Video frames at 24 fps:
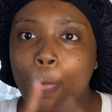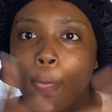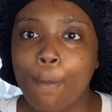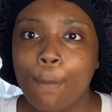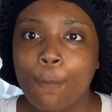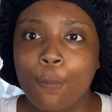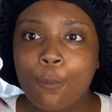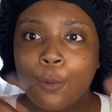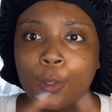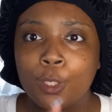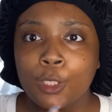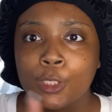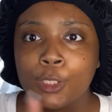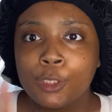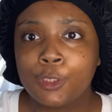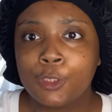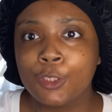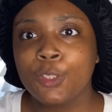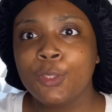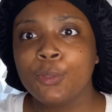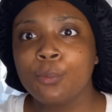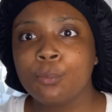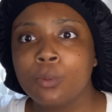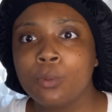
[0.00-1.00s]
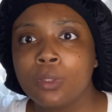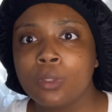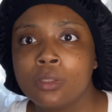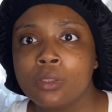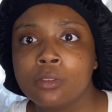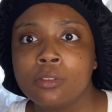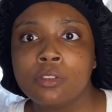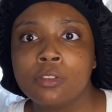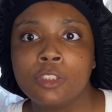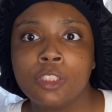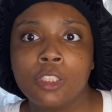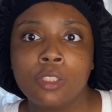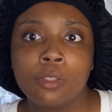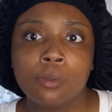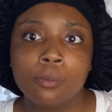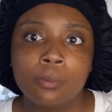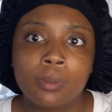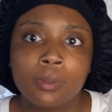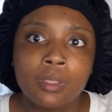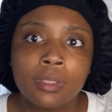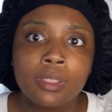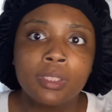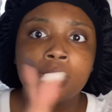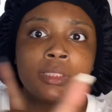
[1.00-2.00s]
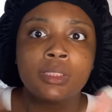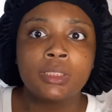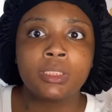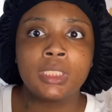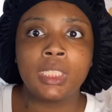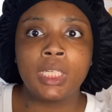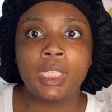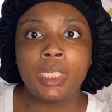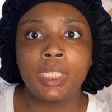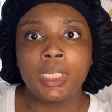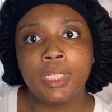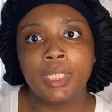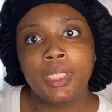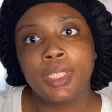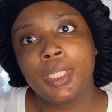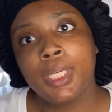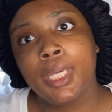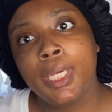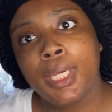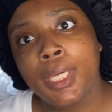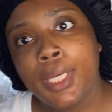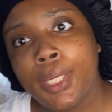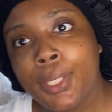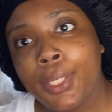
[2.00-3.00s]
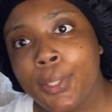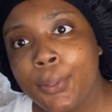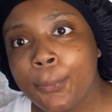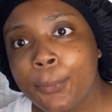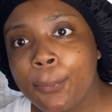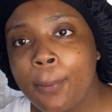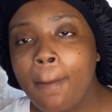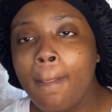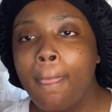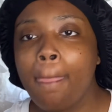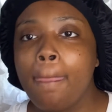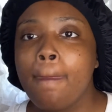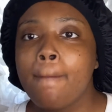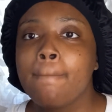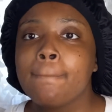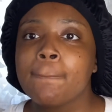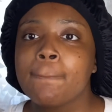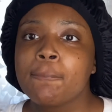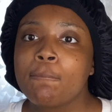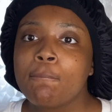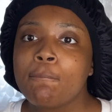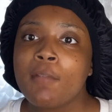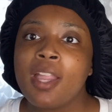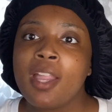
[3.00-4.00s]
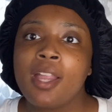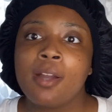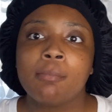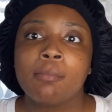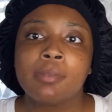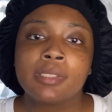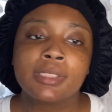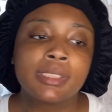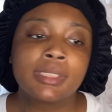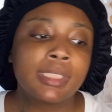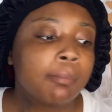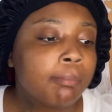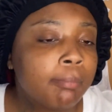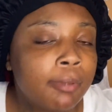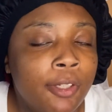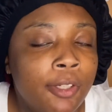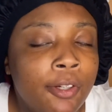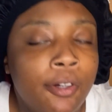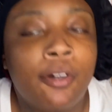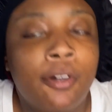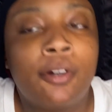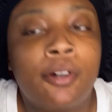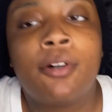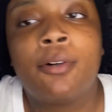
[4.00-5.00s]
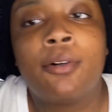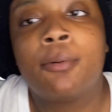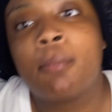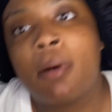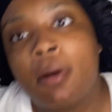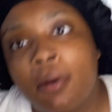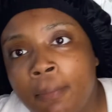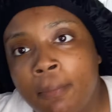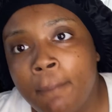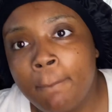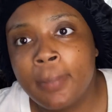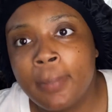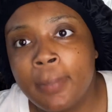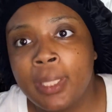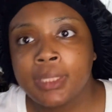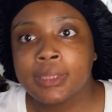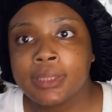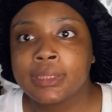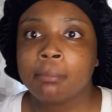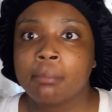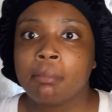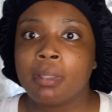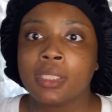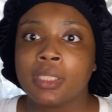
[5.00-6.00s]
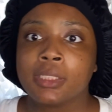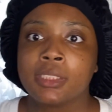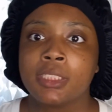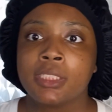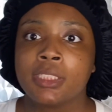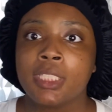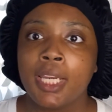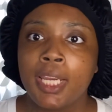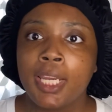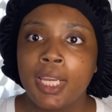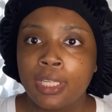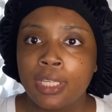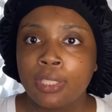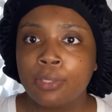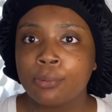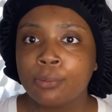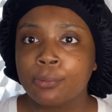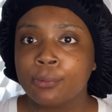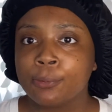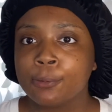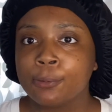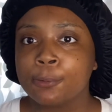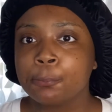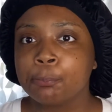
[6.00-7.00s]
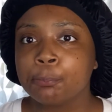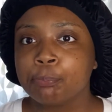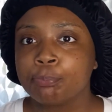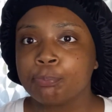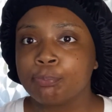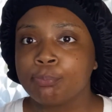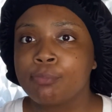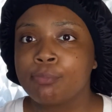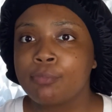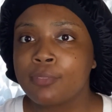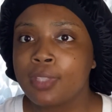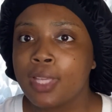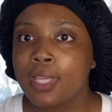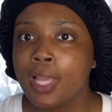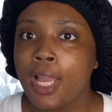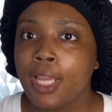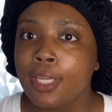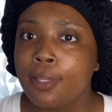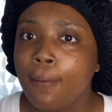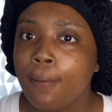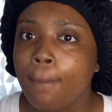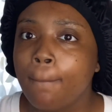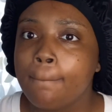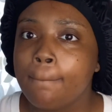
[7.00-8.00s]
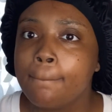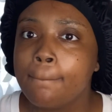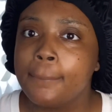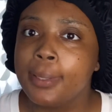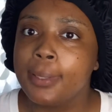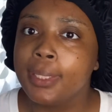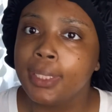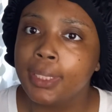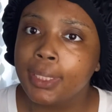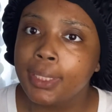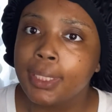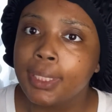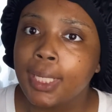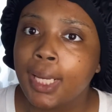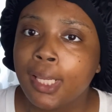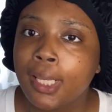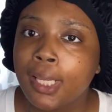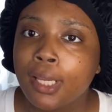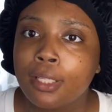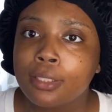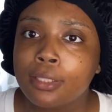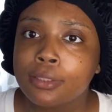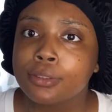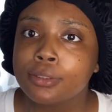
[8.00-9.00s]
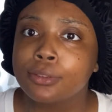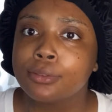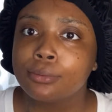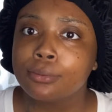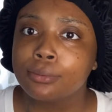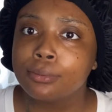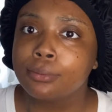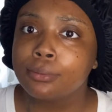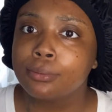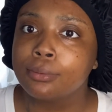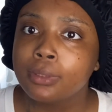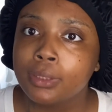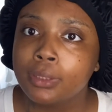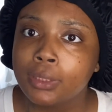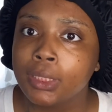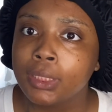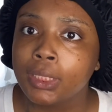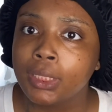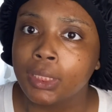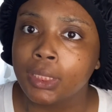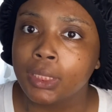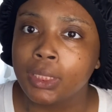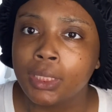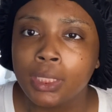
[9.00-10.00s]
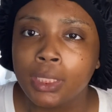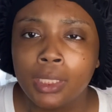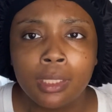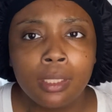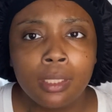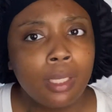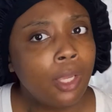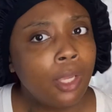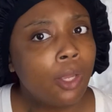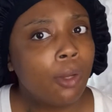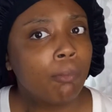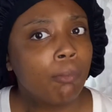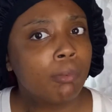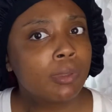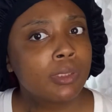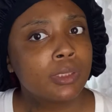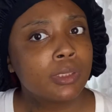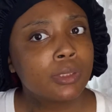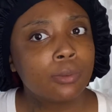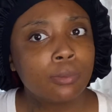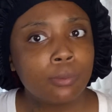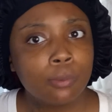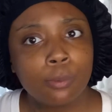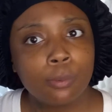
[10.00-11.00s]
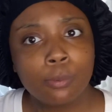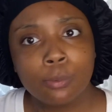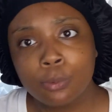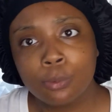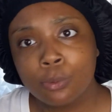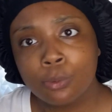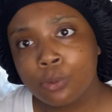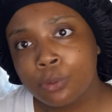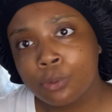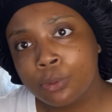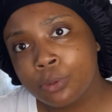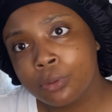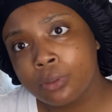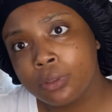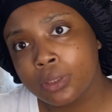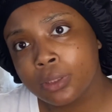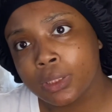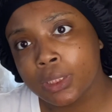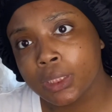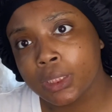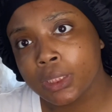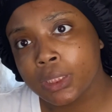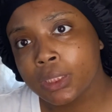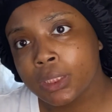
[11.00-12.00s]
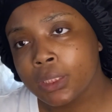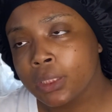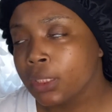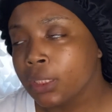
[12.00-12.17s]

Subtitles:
What it did, what it did, what it did. What's up, y'all? Welcome back to my channel. How y'all been? How y'all doing? What's going on?